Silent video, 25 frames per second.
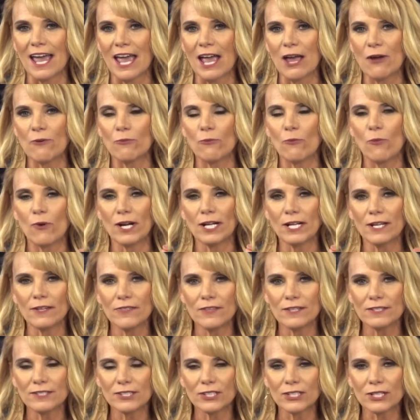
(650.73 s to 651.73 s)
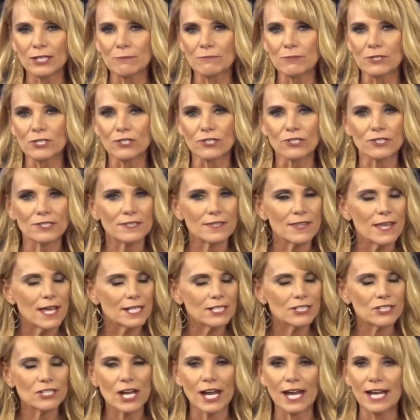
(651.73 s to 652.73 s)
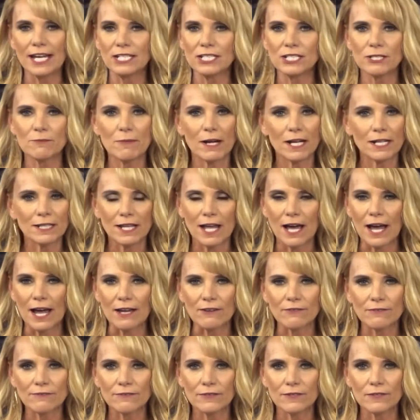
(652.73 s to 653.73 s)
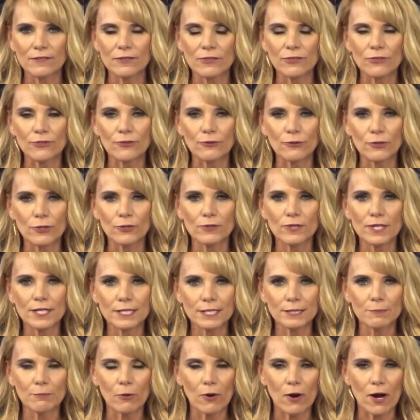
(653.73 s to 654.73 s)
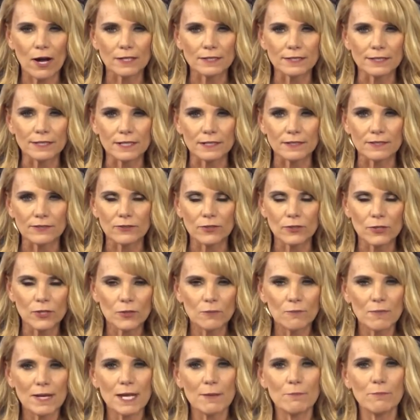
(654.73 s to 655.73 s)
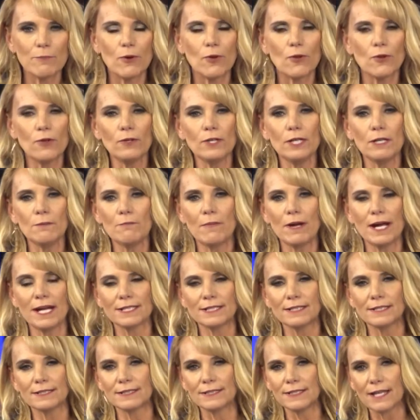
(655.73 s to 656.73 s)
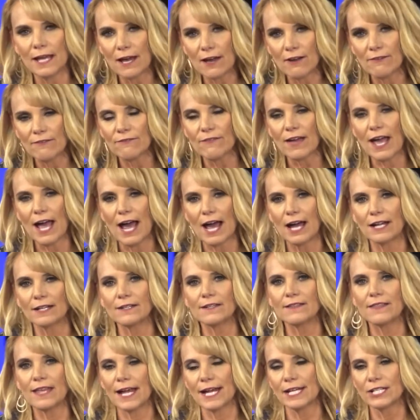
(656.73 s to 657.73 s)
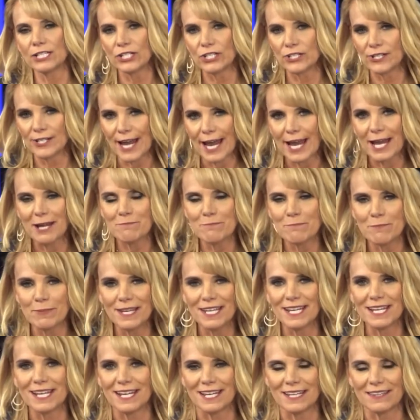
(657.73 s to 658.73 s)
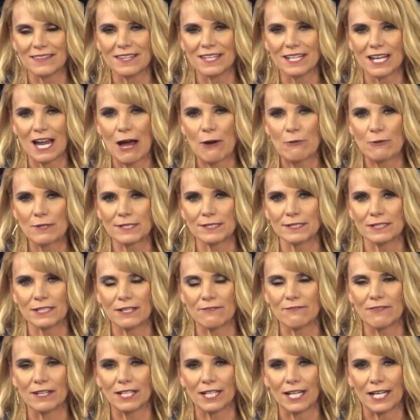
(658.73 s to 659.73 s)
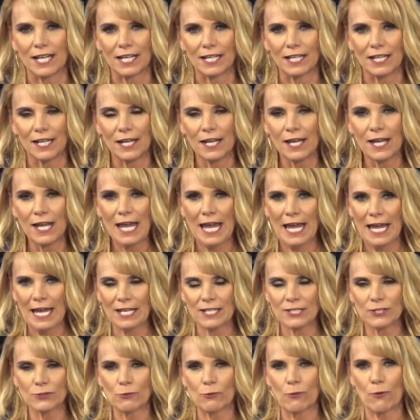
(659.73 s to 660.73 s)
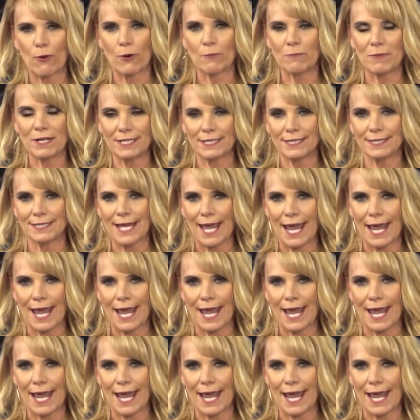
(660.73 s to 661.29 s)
and one of the scriptures that changed my life through this process through me pulling myself out of that shame pit that i was living in is romans